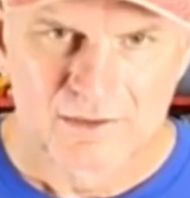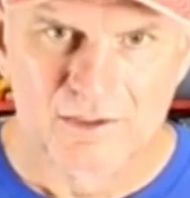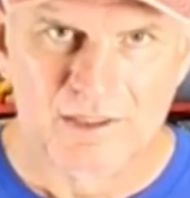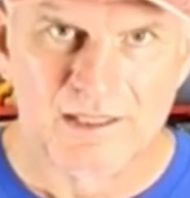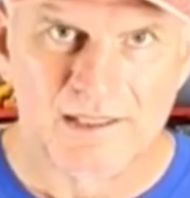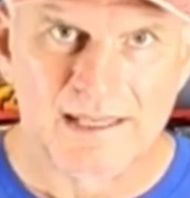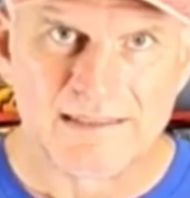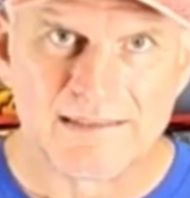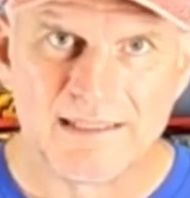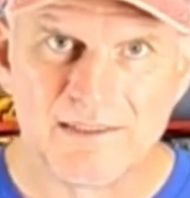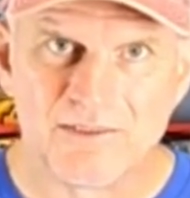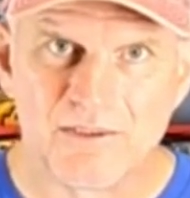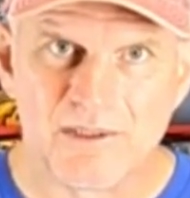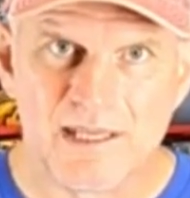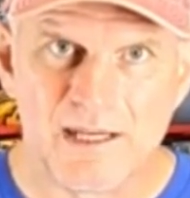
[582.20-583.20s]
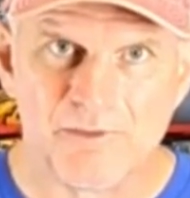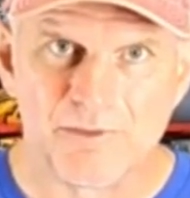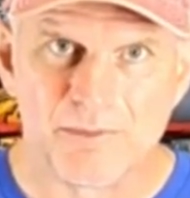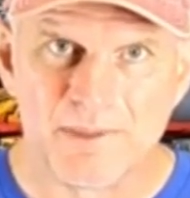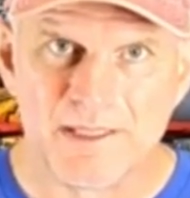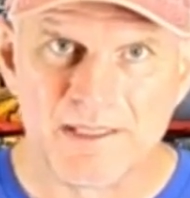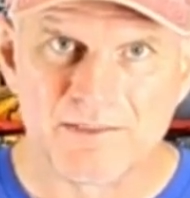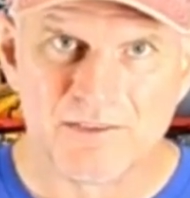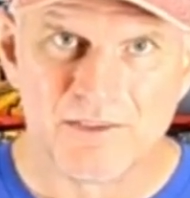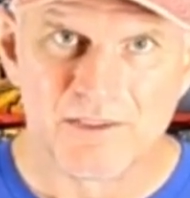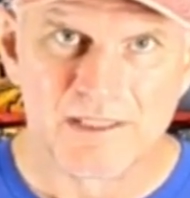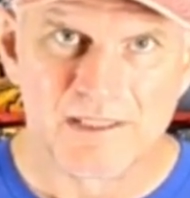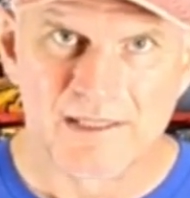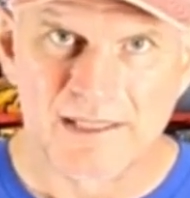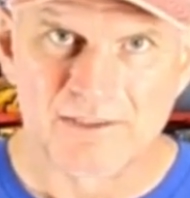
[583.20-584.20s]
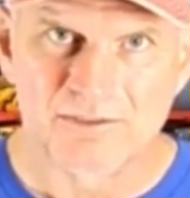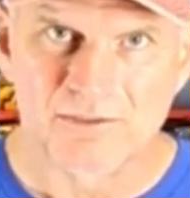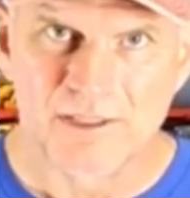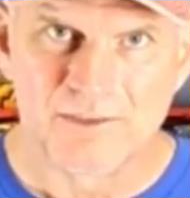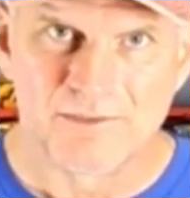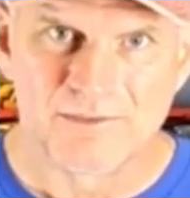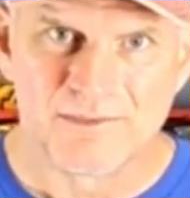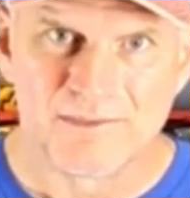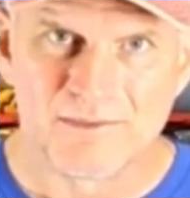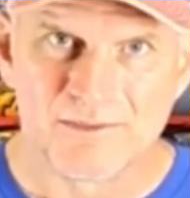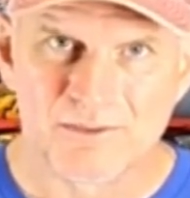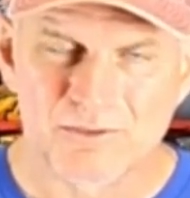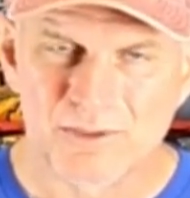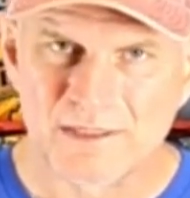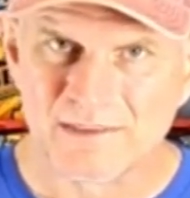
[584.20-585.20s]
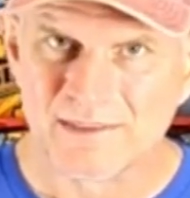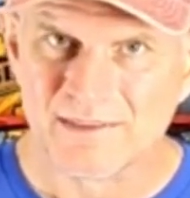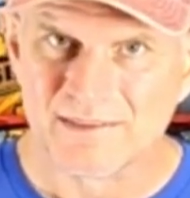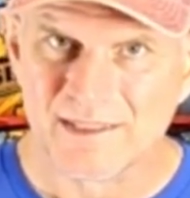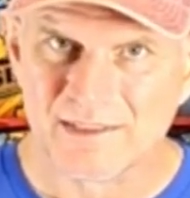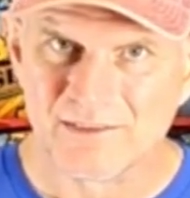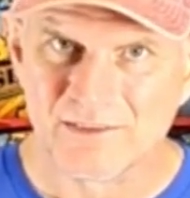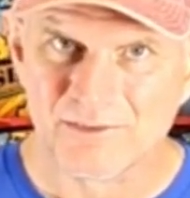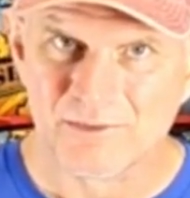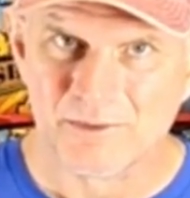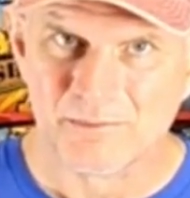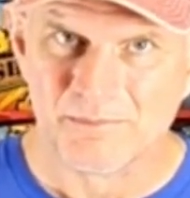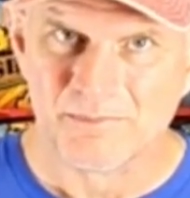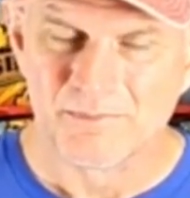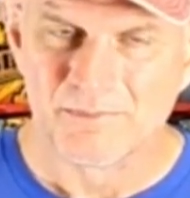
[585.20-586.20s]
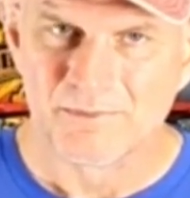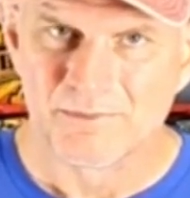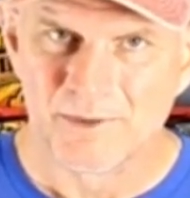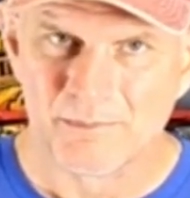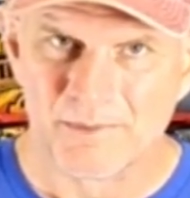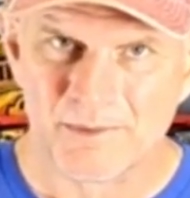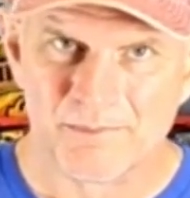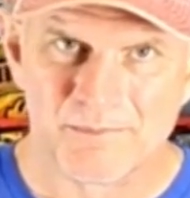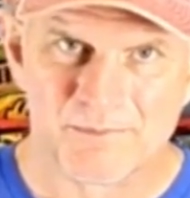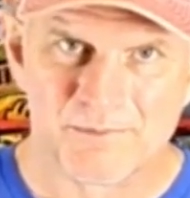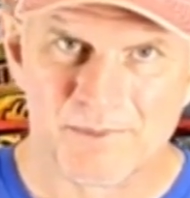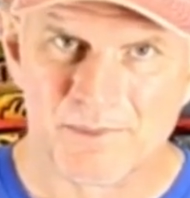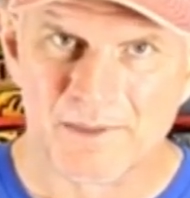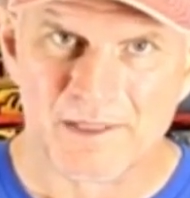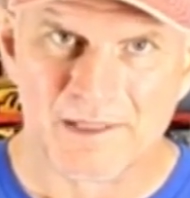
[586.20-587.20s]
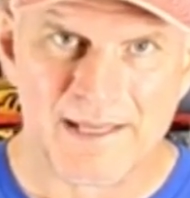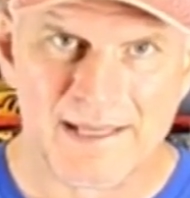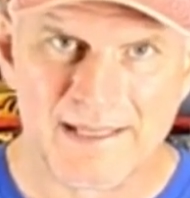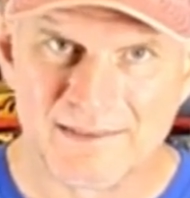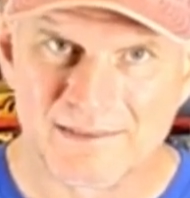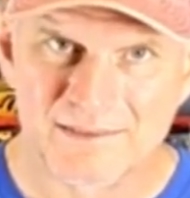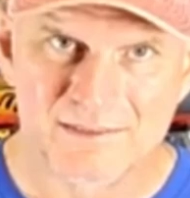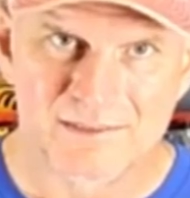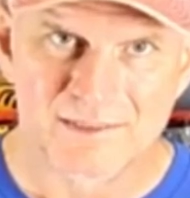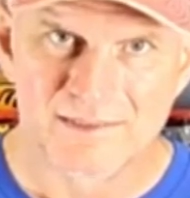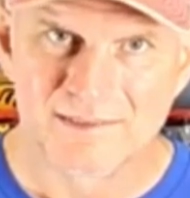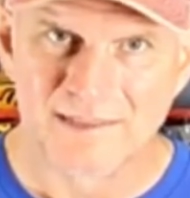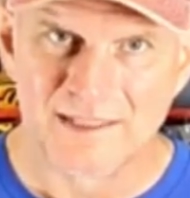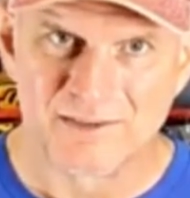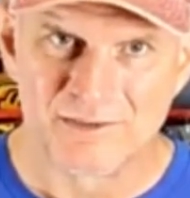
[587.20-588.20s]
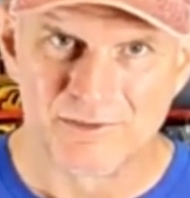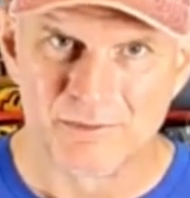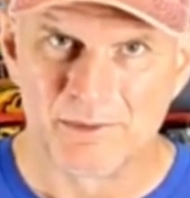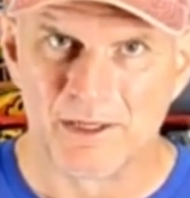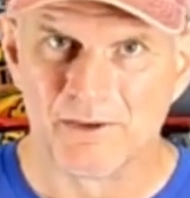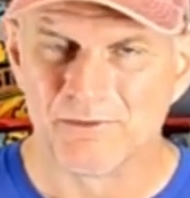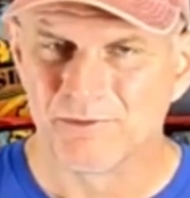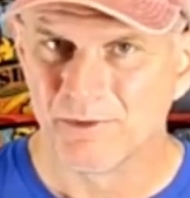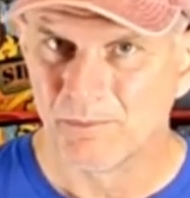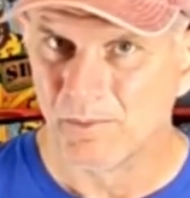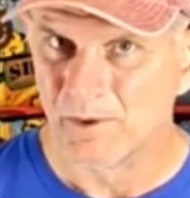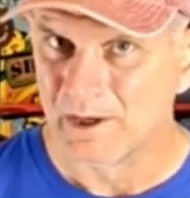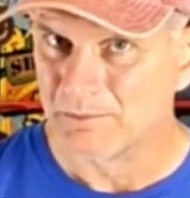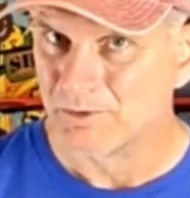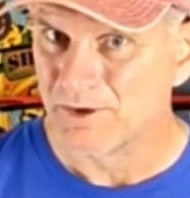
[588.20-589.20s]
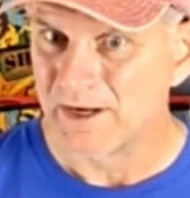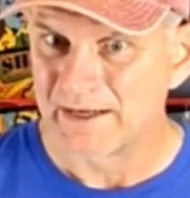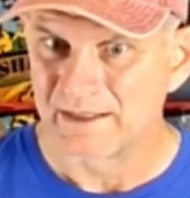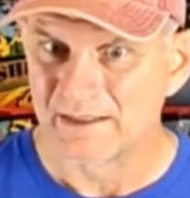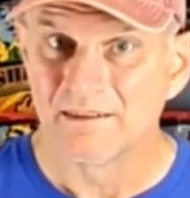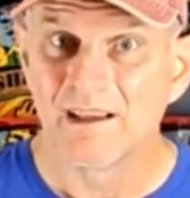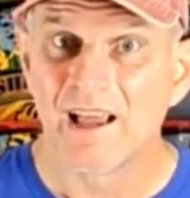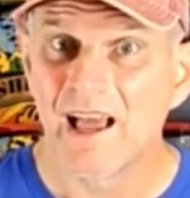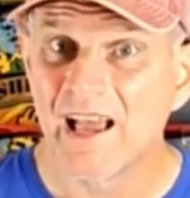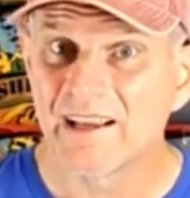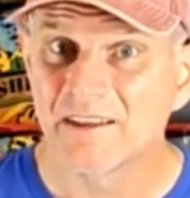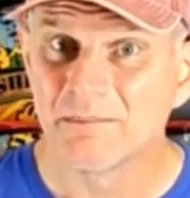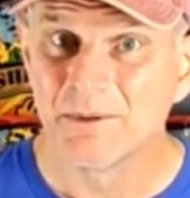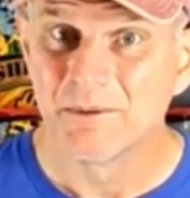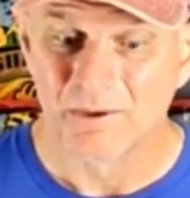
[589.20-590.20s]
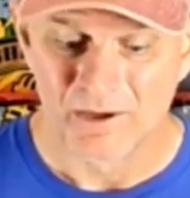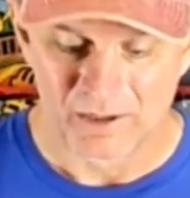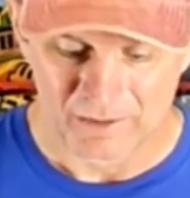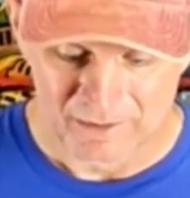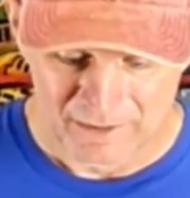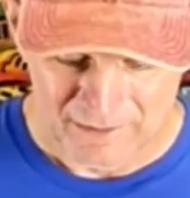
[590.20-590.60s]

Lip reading: you're getting like digital health from this, and you're getting like straight to the sensor from the lens to the sensor from here, from what I'm tracking. I could be wrong.